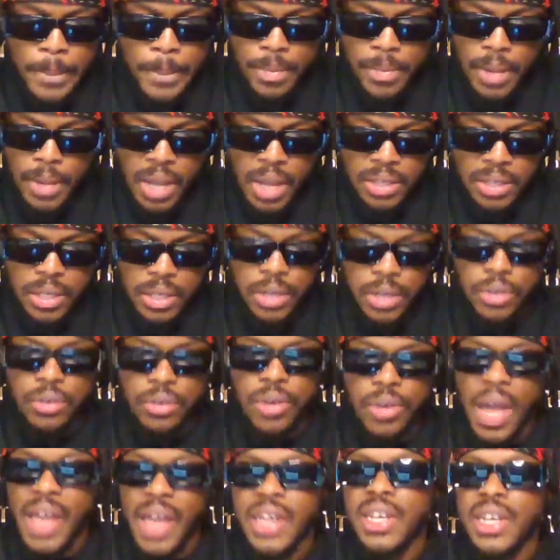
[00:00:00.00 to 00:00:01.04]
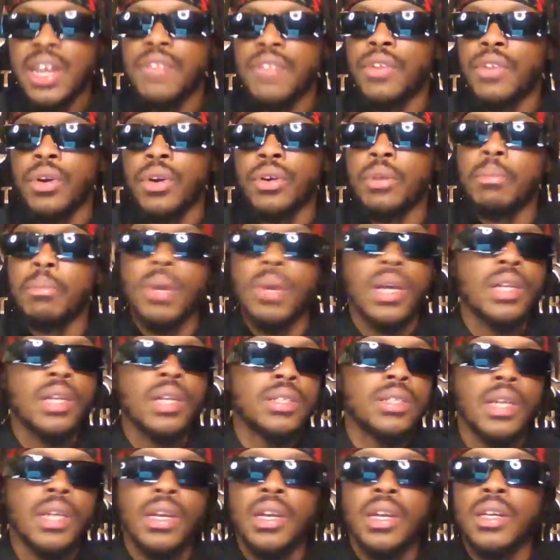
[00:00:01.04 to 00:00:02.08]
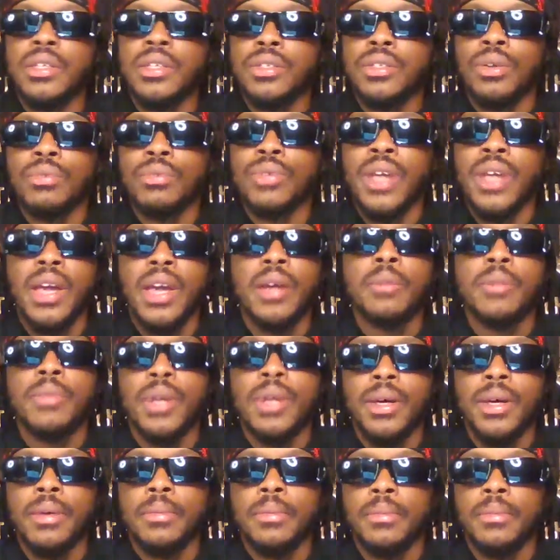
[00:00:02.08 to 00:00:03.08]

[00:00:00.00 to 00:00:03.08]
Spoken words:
I tell you, I ain't never heard of Becky say nothing so damn dumb.